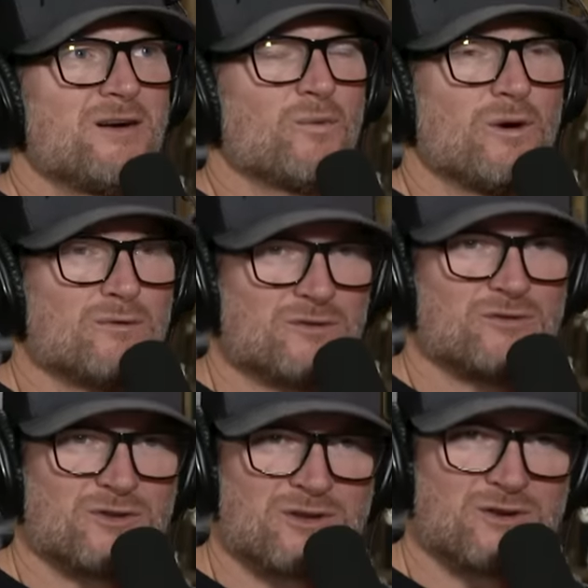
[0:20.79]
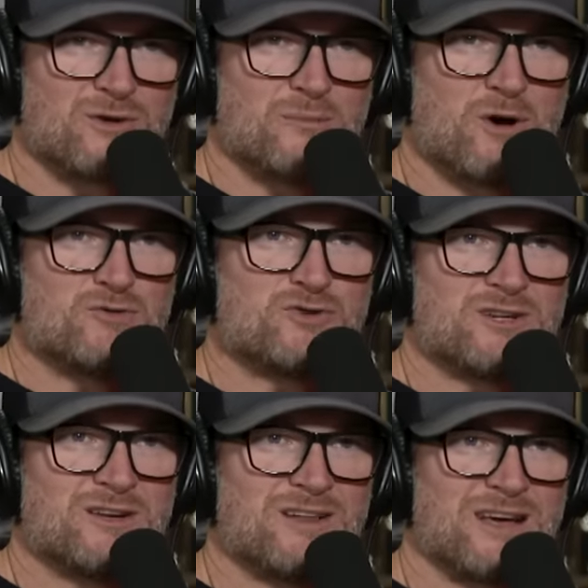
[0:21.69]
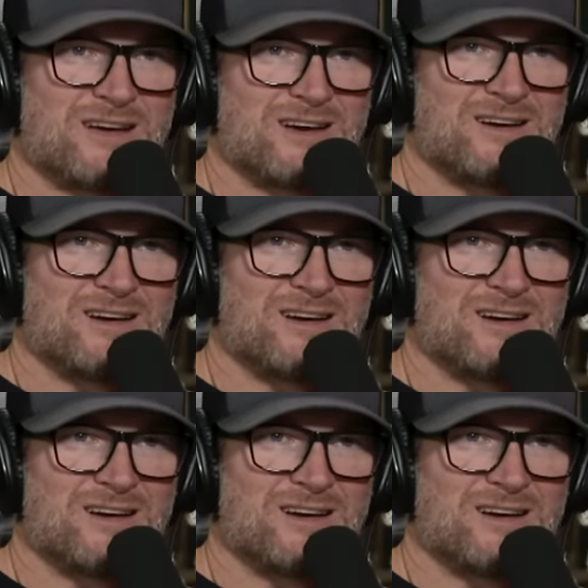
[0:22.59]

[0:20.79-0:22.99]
what was your emotion? Like,